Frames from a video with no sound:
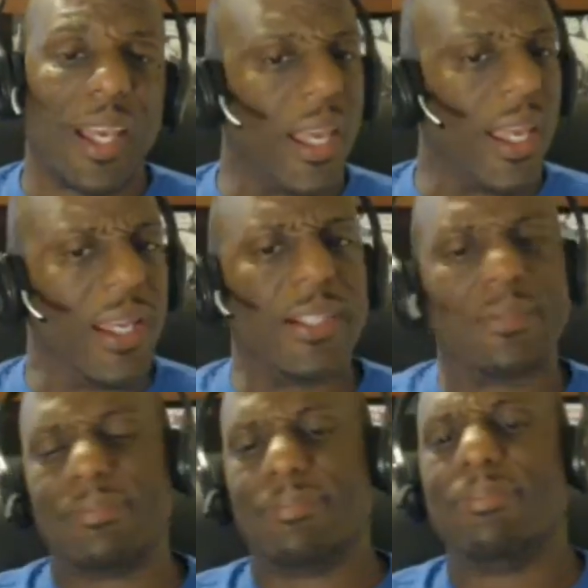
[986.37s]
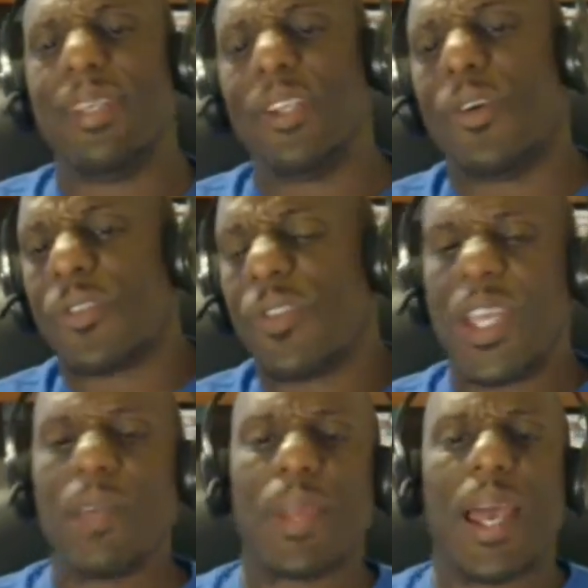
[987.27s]
and it don't
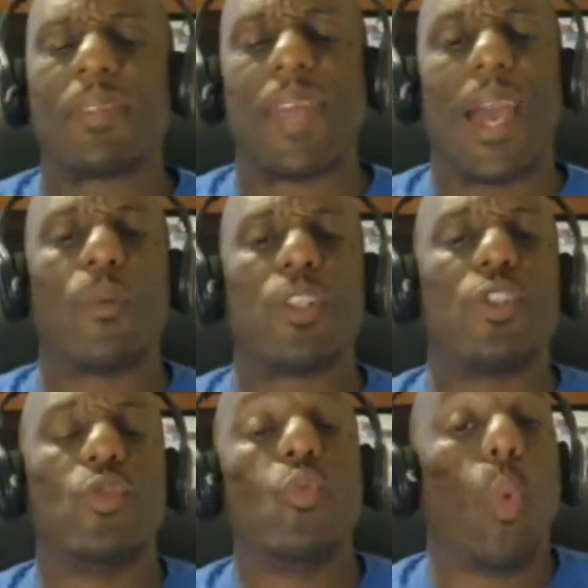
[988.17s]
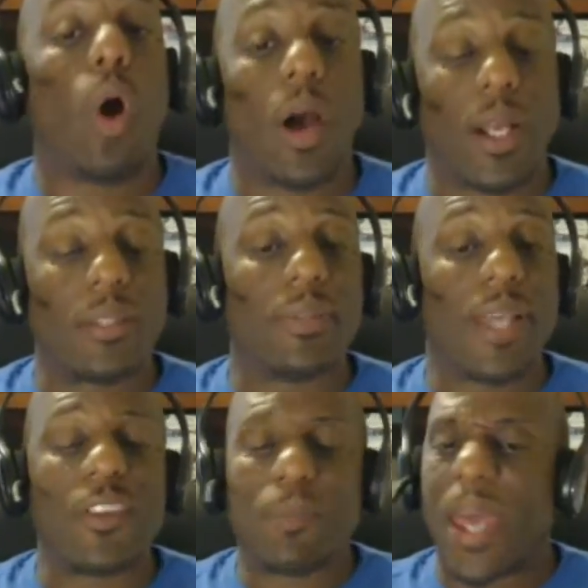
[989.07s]
seem like that which you want
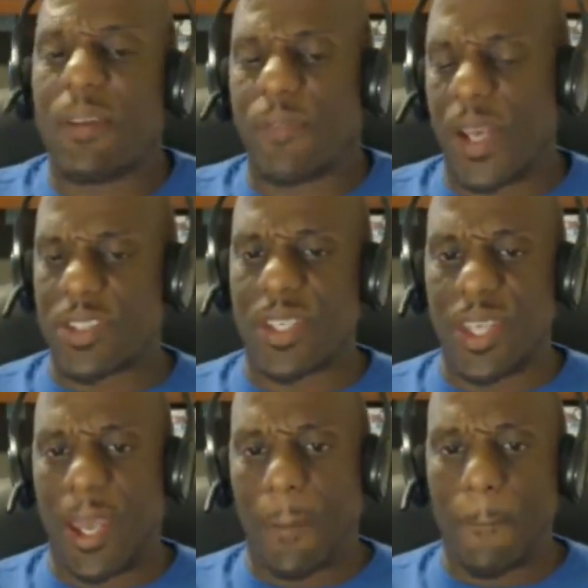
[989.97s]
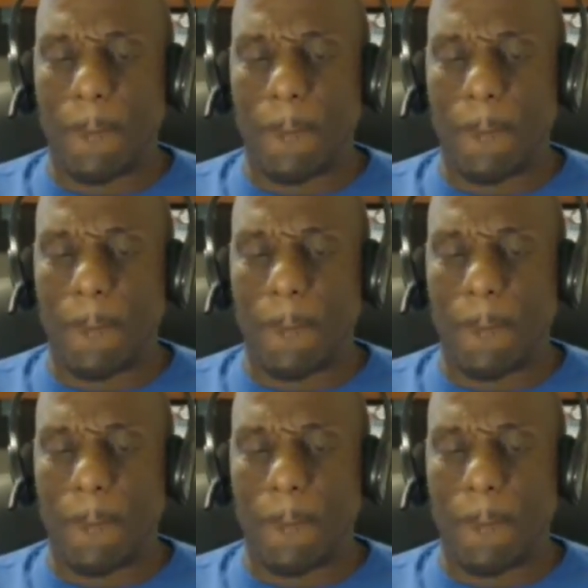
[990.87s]
has manifested yet?